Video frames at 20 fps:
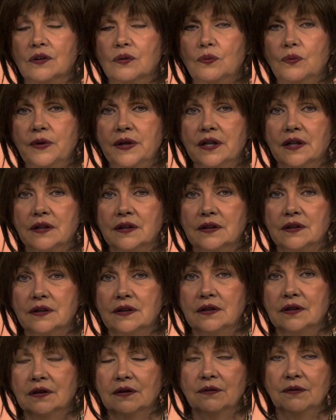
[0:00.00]
will
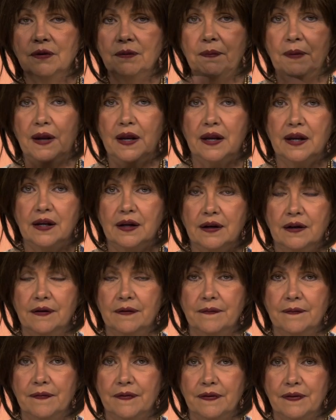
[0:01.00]
repay.
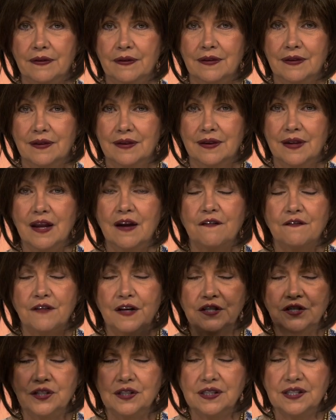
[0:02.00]

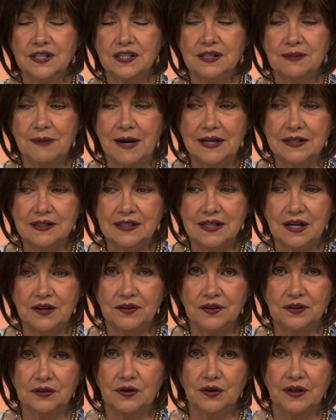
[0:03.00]
Vengeance is mine,
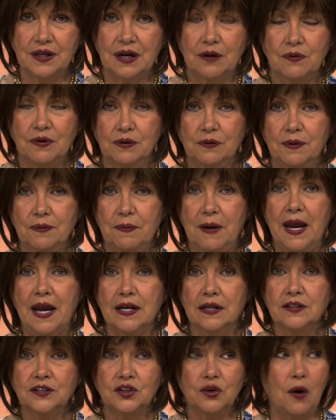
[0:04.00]
saith the Lord, I will
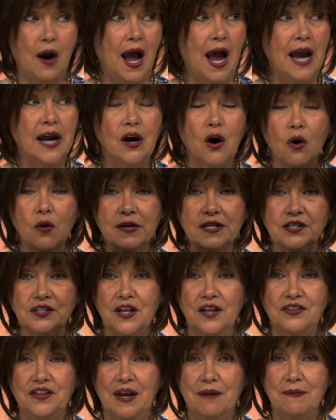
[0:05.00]
repay. So I always
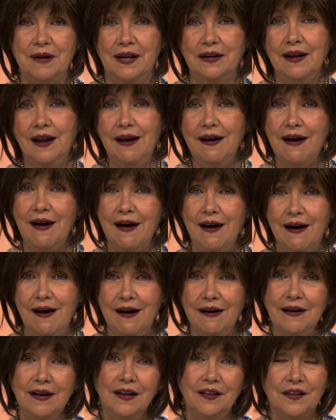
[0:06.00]
thought that meant, ha,
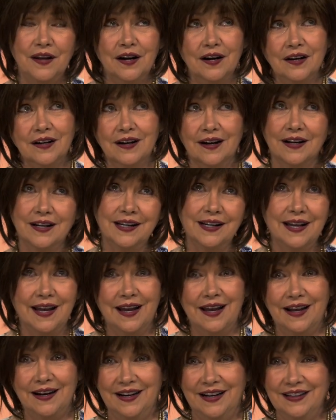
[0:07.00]
ha they're going to
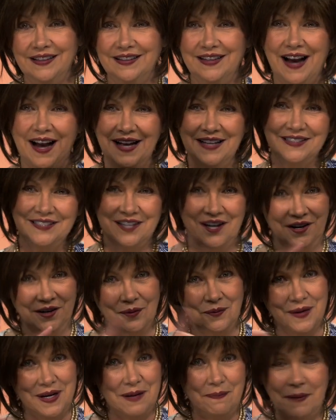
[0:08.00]
get it. God's going
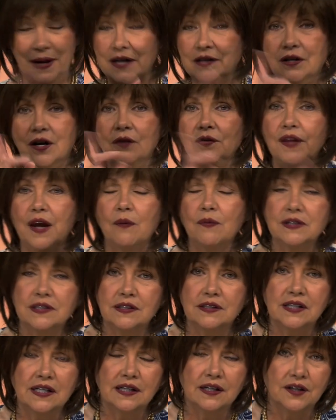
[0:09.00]
to repay. No, that
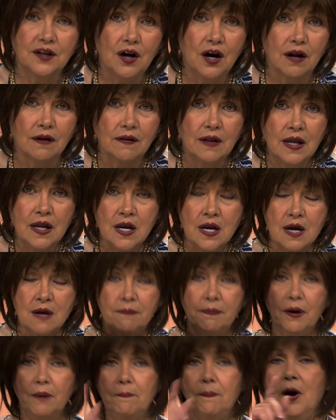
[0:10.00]
wasn't it at all.
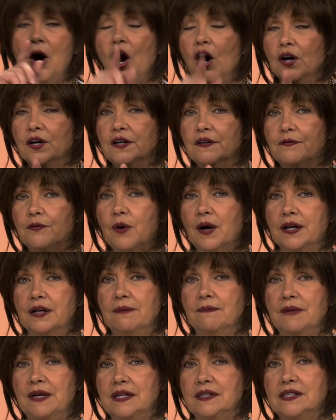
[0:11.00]
But part of what
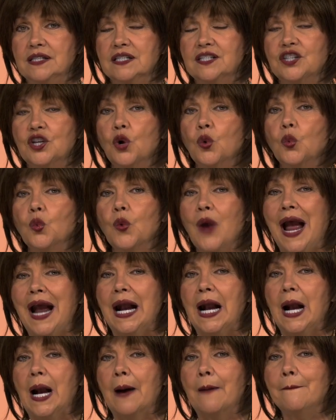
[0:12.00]
it means is the
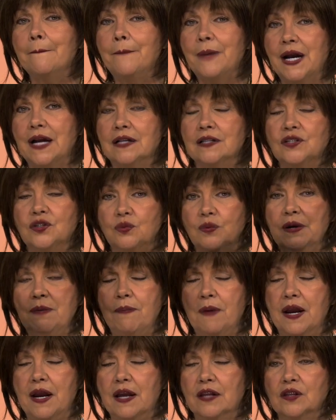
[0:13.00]
recompense,
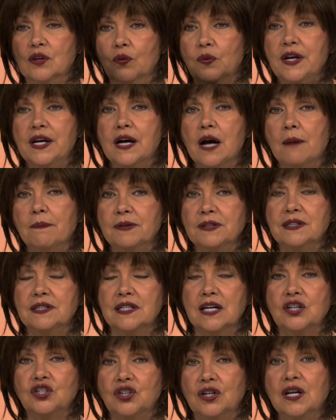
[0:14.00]
repaying the
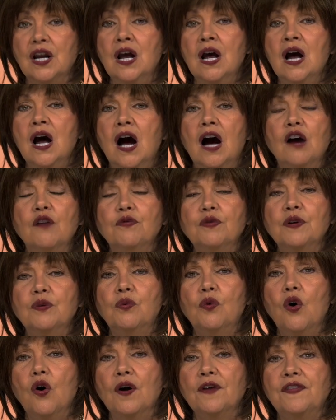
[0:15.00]
recompensation of
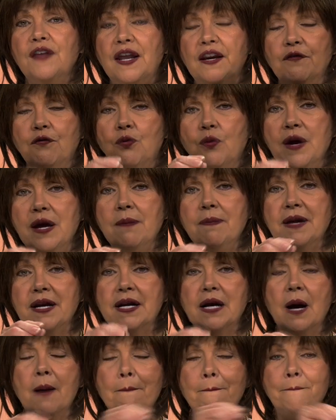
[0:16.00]
reward, that if we
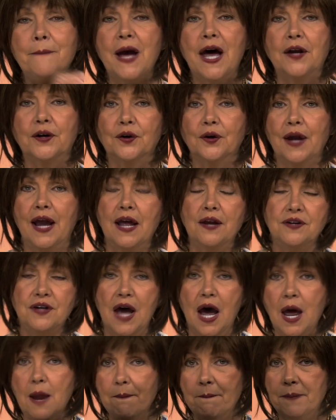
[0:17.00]
become better and
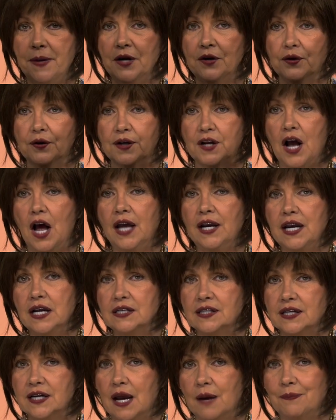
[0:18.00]
not bitter, God
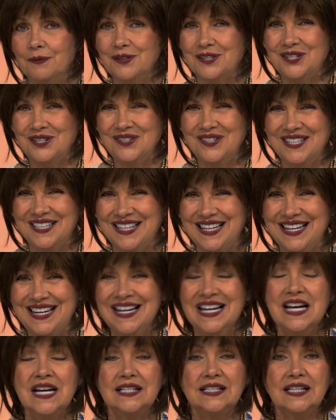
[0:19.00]
has an opportunity
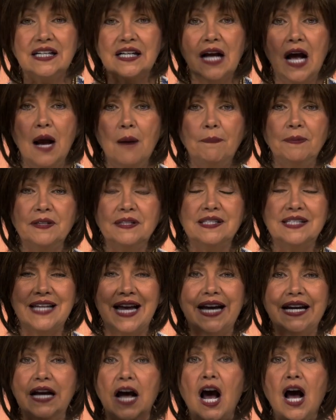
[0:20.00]
to
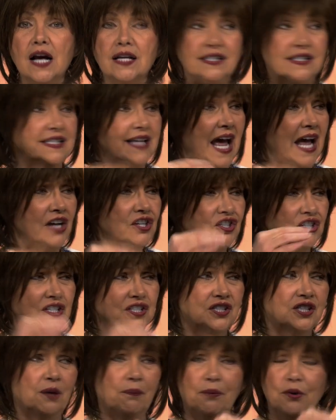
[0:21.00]
compensate us, not
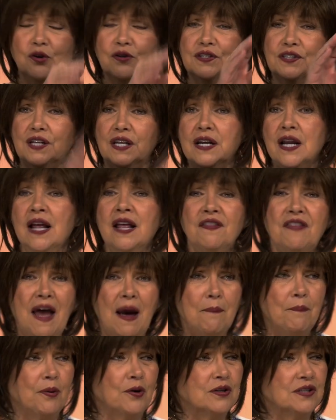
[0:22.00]
just the person.
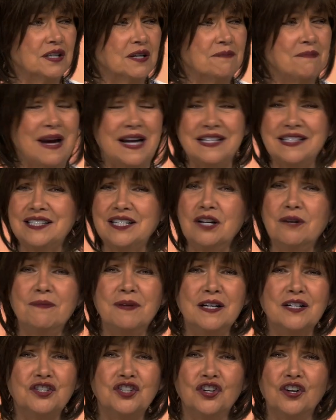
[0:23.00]
That person may still
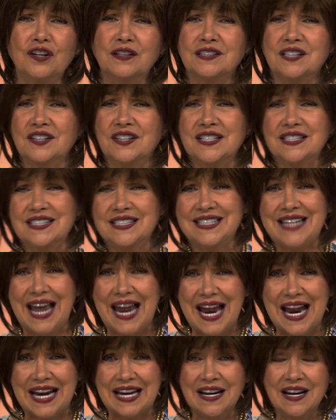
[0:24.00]
be a jerk to this
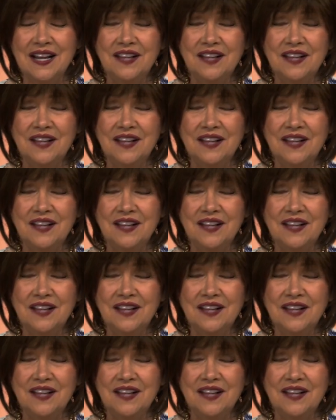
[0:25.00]
day.